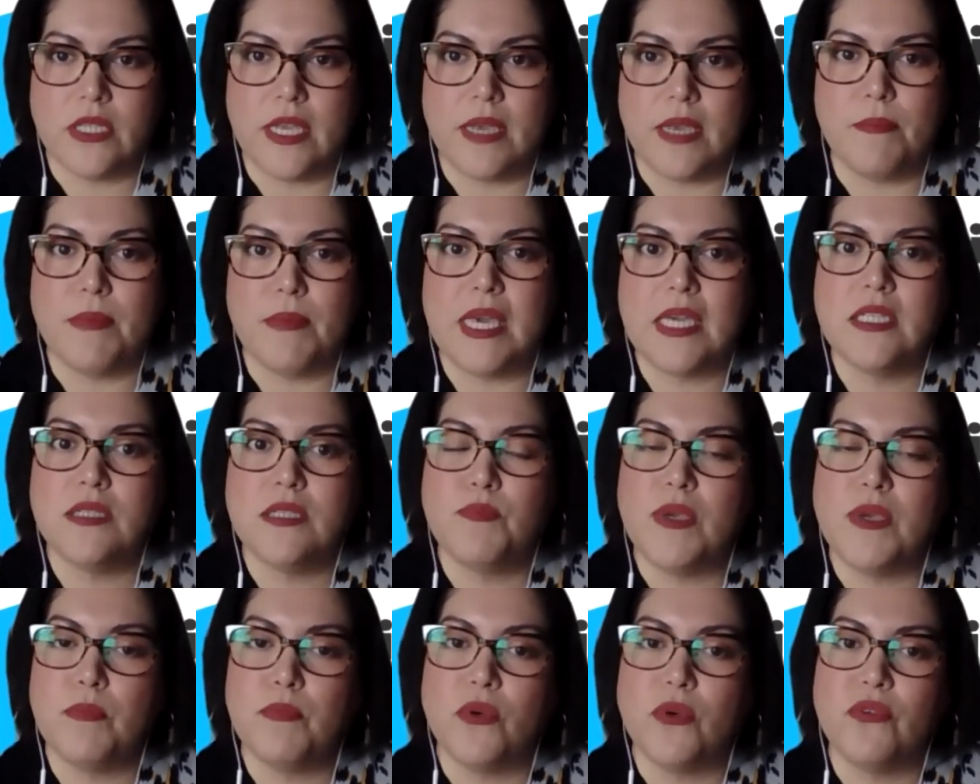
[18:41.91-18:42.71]
It makes
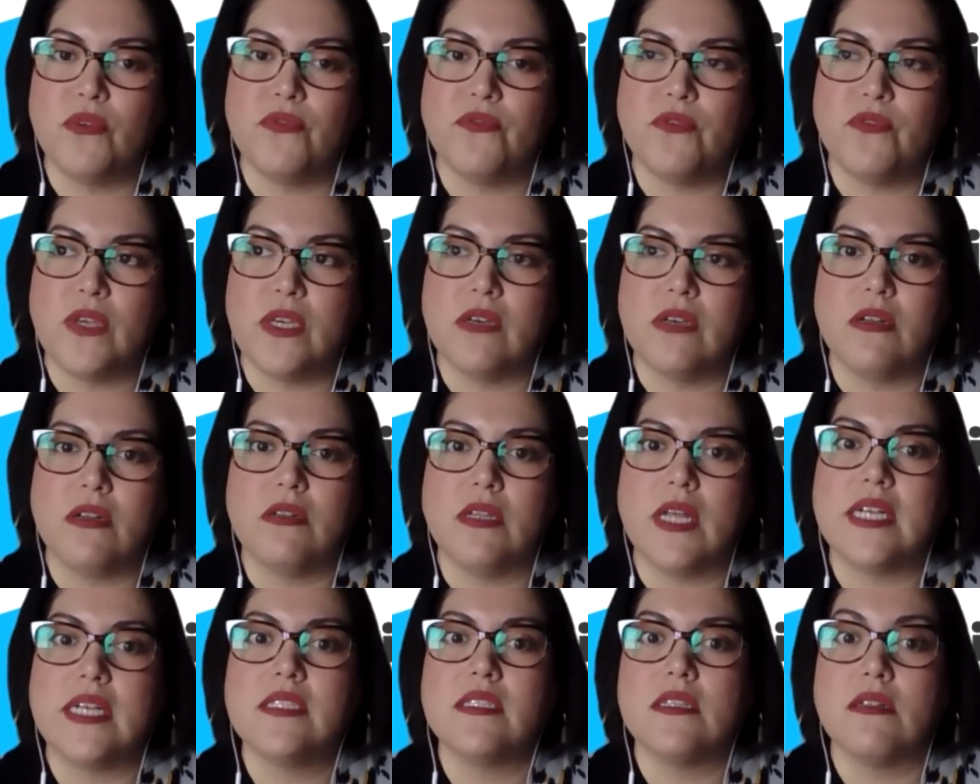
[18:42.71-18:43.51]
people feel
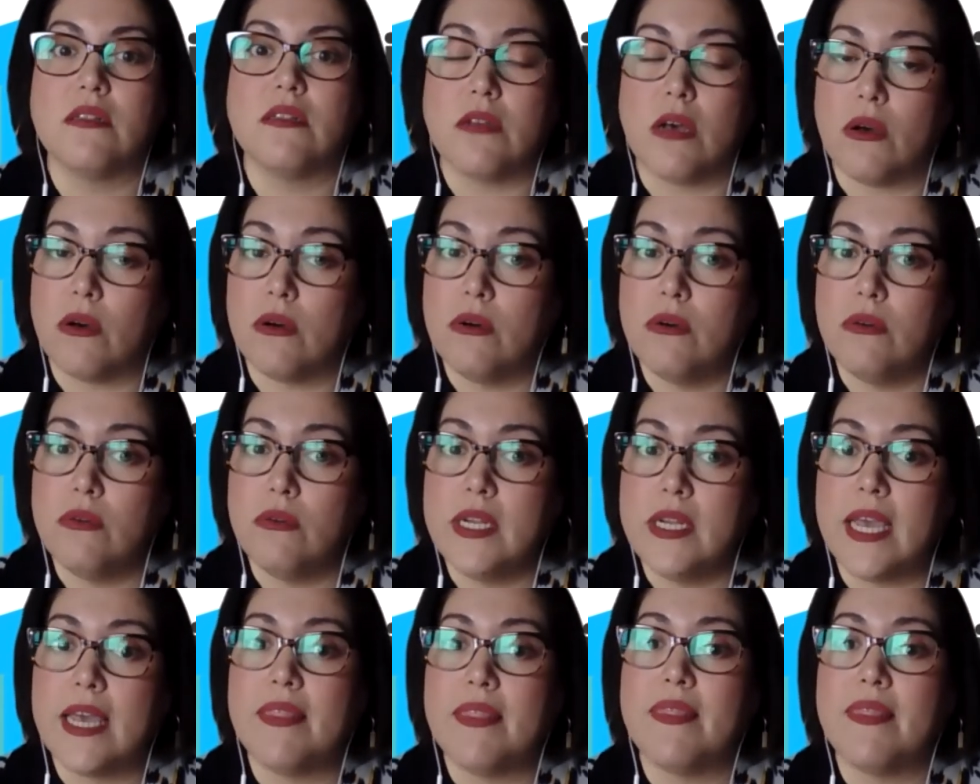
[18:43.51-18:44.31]
less
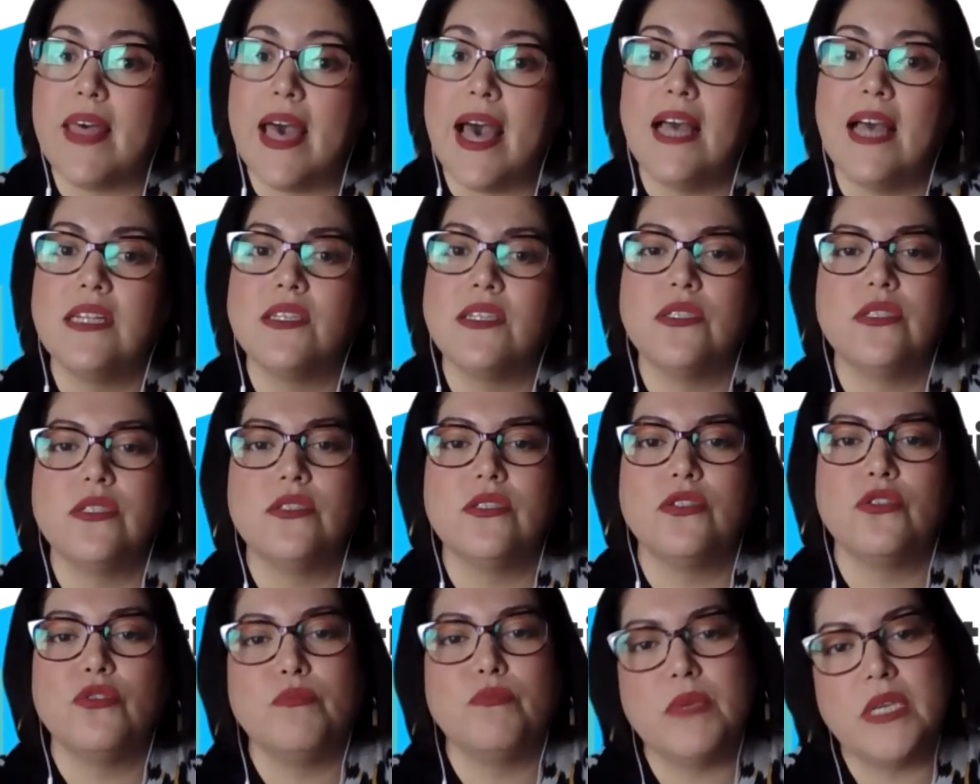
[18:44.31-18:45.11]
alone. And that,
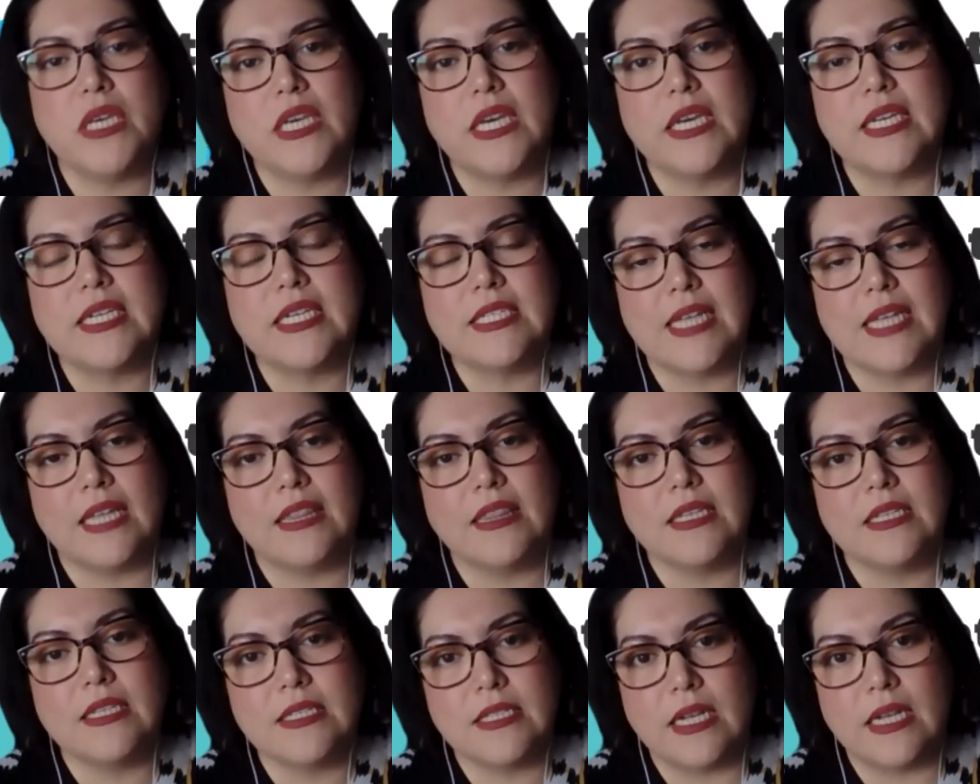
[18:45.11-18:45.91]
to me, is
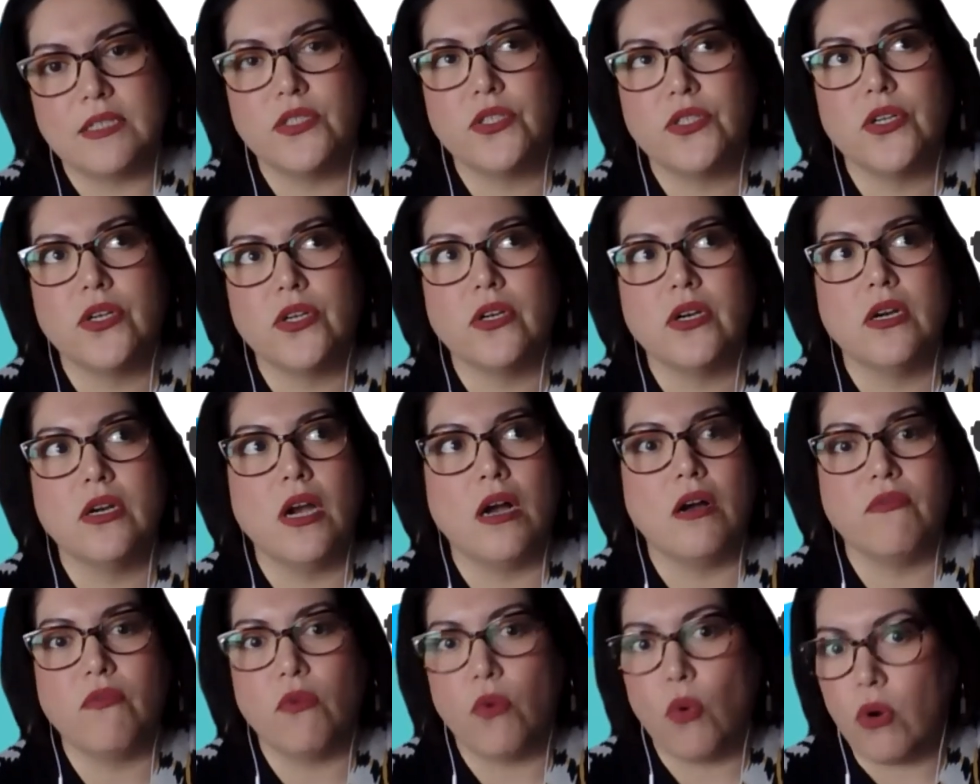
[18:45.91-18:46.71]
at the center
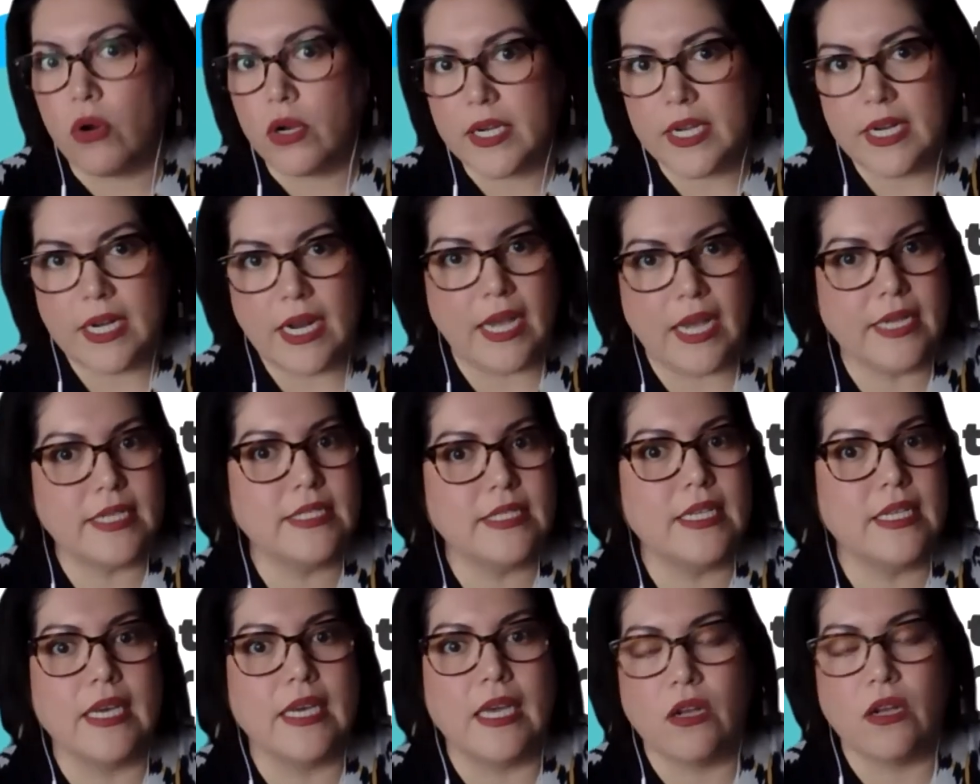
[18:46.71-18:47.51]
of
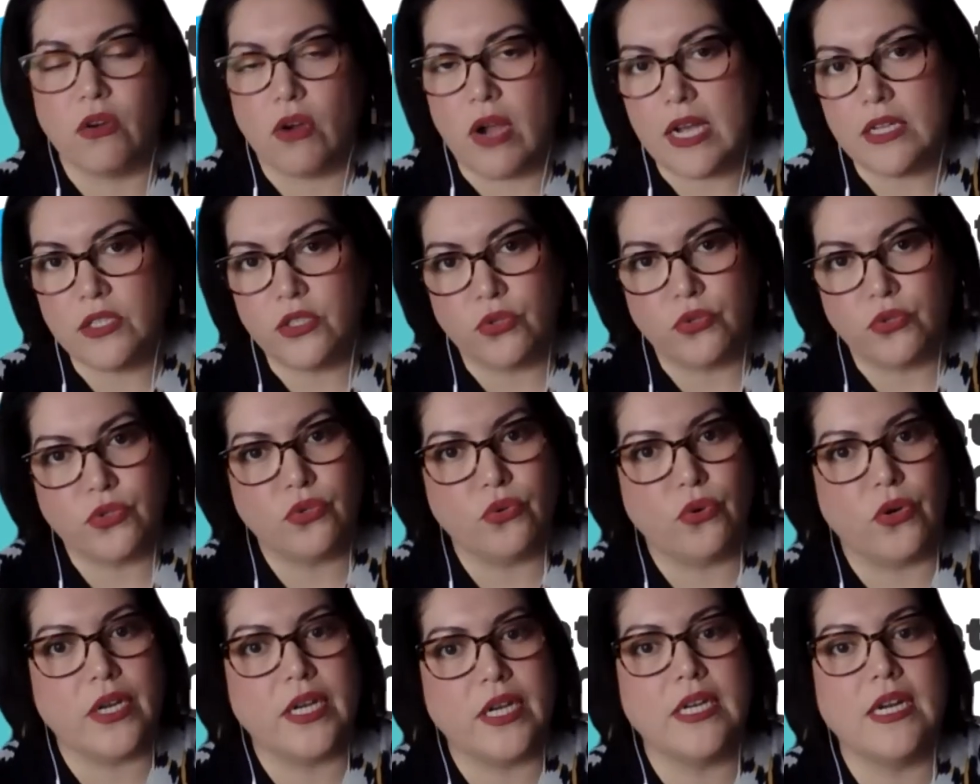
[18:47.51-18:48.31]
organizing and grassroots
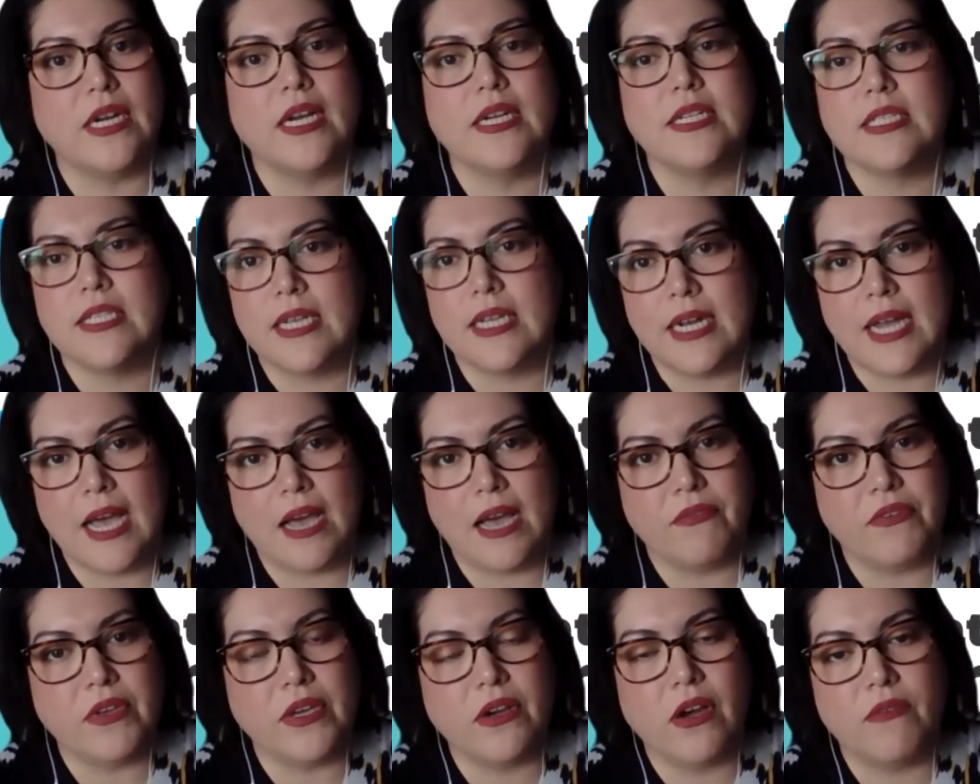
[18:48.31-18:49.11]
organizing and
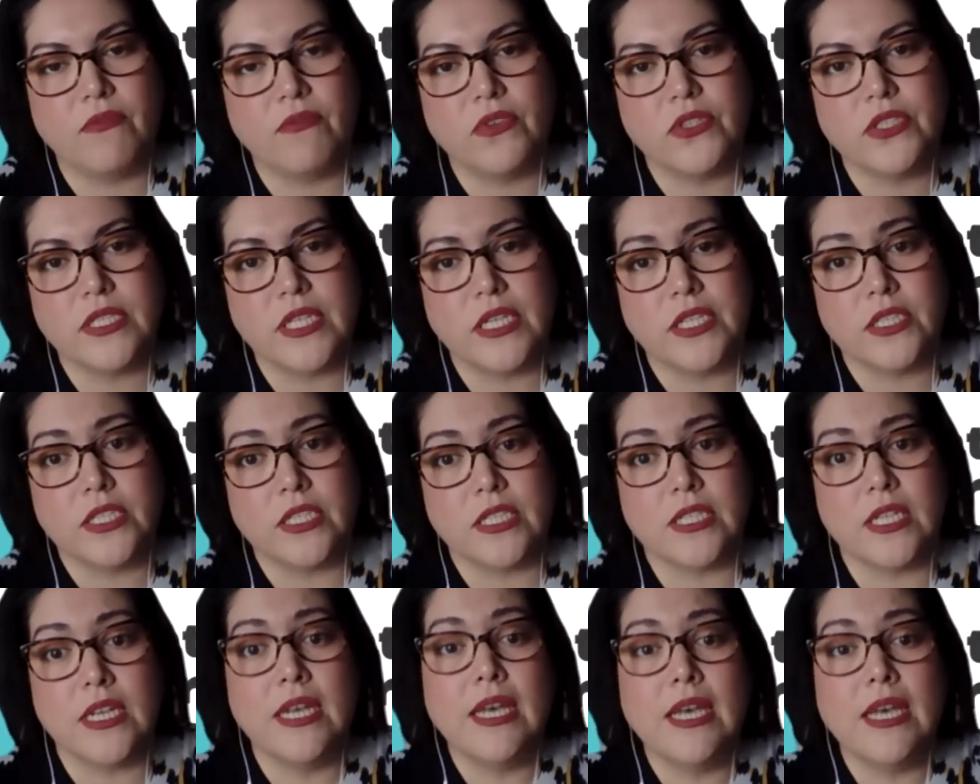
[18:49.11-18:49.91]
having conversations